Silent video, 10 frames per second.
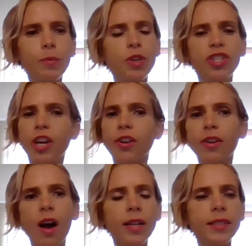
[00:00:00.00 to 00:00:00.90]
We shared
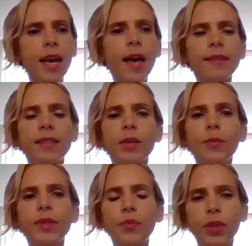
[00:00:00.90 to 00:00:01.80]
contacts and it
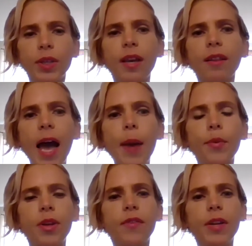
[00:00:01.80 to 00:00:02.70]
was really
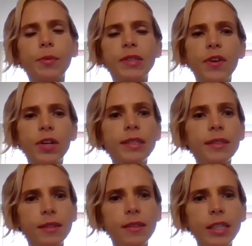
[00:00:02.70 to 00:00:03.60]
collaborative and it was very
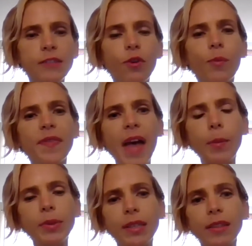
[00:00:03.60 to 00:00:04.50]
successful, but that
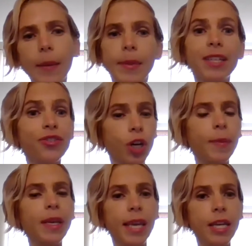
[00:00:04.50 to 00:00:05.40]
was a limited term
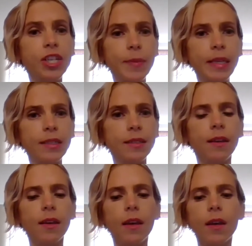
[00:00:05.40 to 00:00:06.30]
engagement.
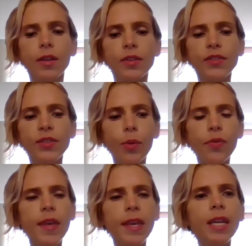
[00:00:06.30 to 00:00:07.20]
So
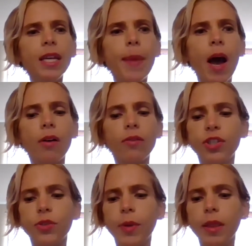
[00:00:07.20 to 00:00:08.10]
thinking about
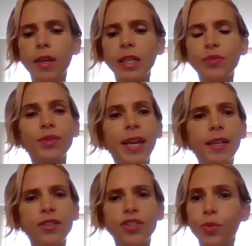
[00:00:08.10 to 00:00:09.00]
doing things
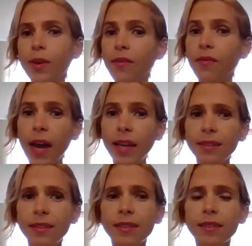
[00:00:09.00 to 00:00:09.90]
related to
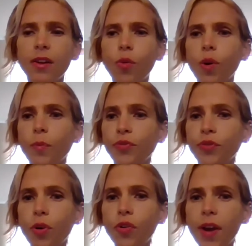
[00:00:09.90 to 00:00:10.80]
events or
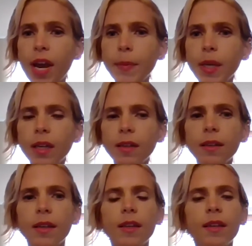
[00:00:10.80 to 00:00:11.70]
programming
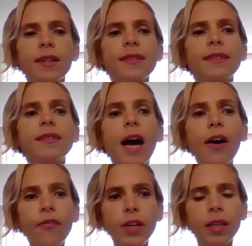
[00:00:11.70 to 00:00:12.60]
is
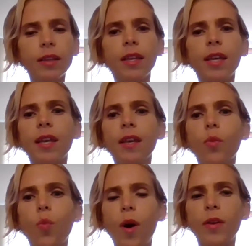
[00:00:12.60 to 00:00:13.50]
definitely
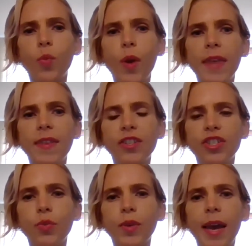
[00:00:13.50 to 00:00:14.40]
one way that
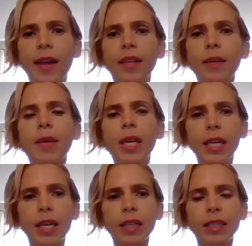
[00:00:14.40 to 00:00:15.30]
you can
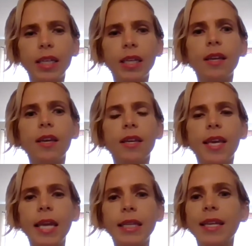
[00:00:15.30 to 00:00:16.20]
immediately
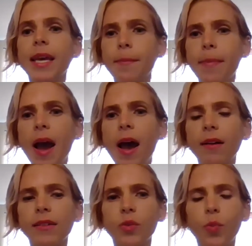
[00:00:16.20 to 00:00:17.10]
gain an
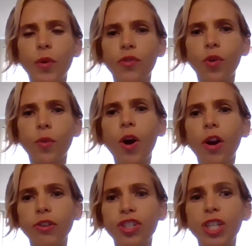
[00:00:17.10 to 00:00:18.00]
impact with your
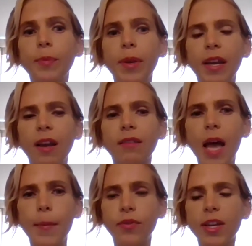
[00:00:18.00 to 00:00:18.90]
partnership and
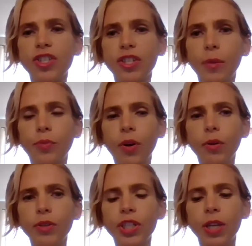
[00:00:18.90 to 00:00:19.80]
collaboration
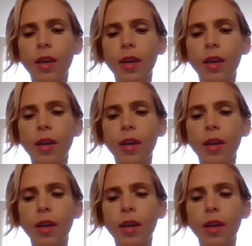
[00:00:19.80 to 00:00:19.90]
approach.